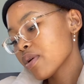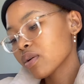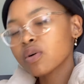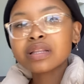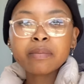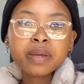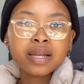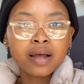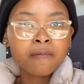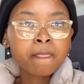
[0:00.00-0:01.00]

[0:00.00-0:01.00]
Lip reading: what a pillar.